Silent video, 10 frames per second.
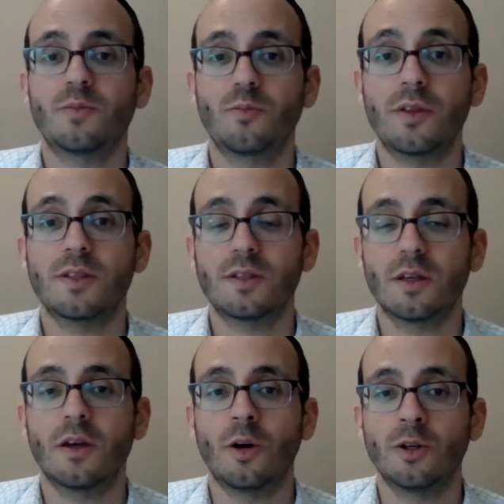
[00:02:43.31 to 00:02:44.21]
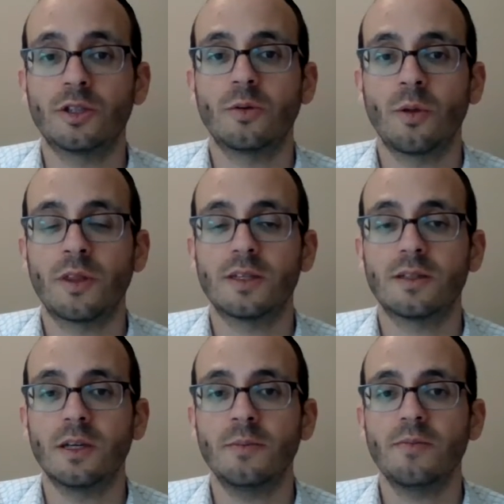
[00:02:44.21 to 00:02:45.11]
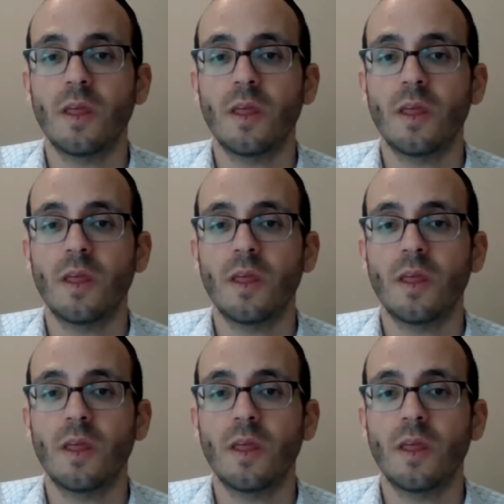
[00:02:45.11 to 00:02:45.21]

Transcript: with this with this sea,